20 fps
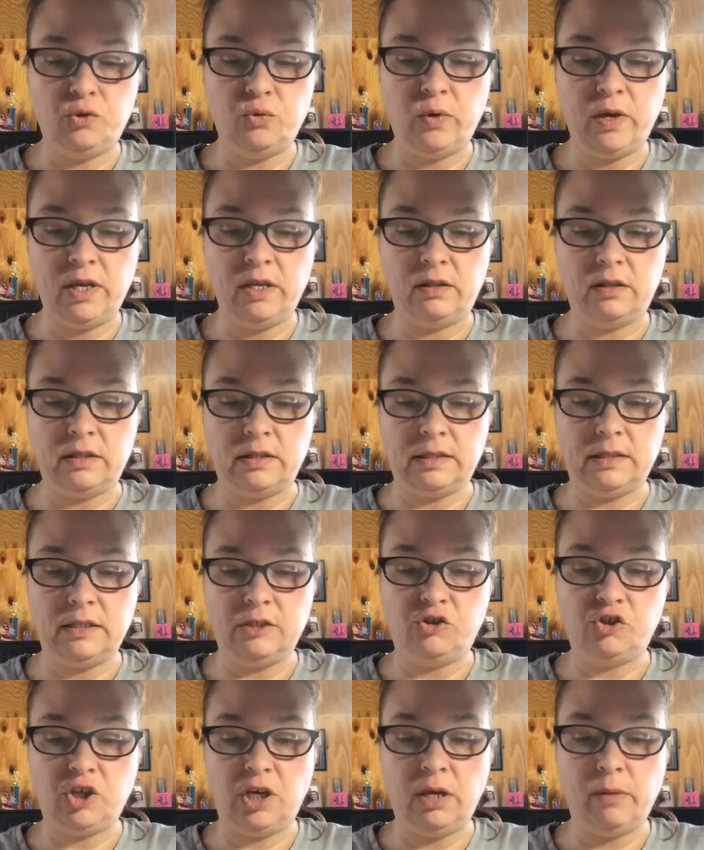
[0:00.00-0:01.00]
you hit the
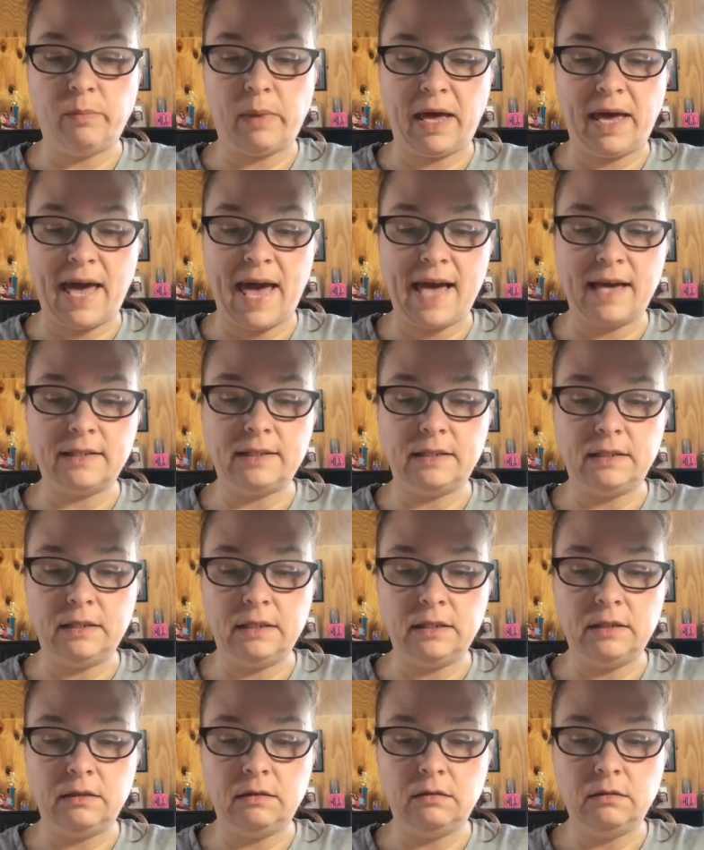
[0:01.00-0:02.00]
stitching by
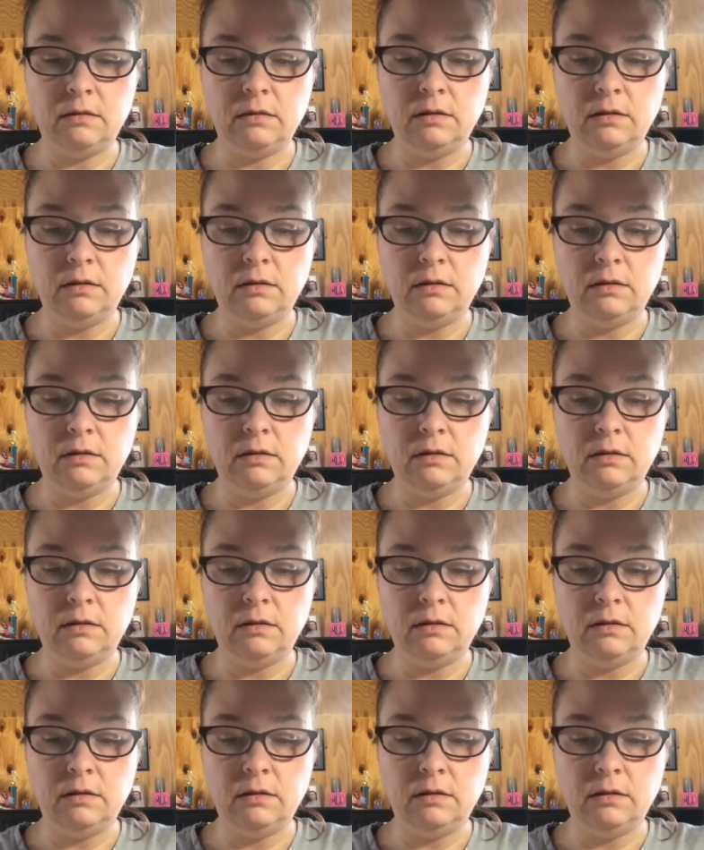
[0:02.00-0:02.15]
accident.